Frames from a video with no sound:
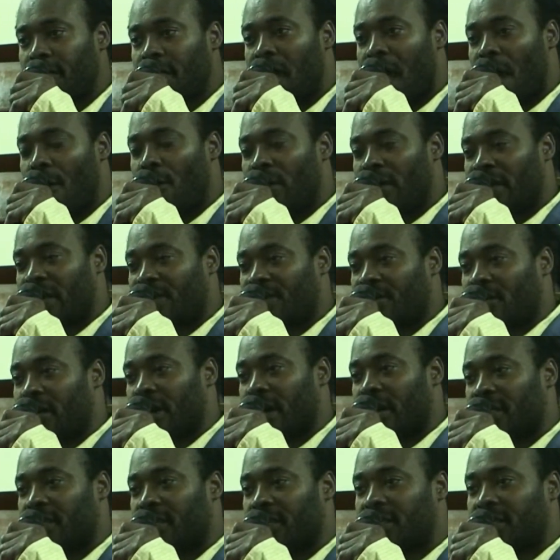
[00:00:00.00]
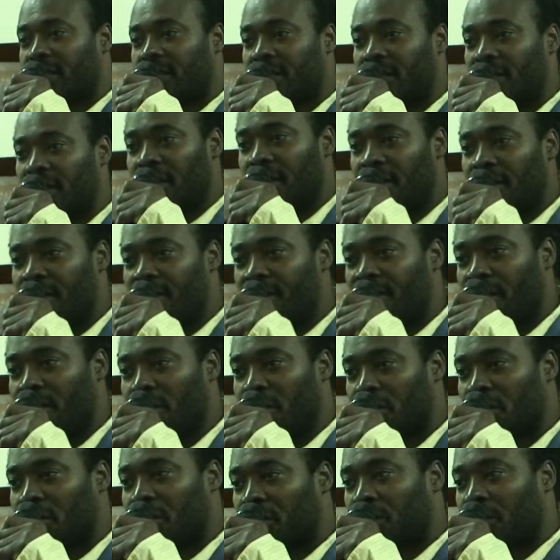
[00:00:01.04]
I will give you rest for
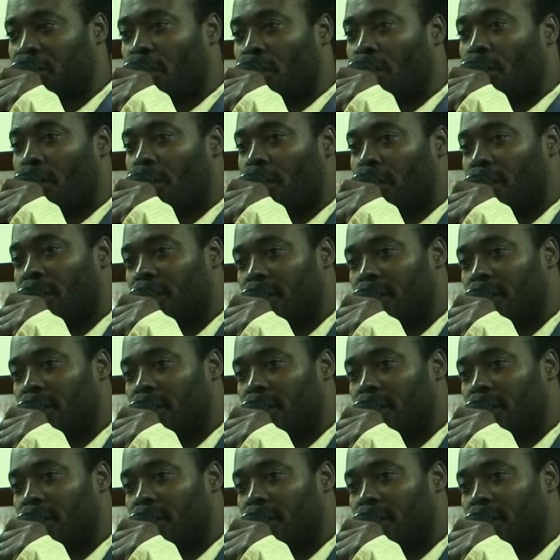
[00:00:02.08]
your soul.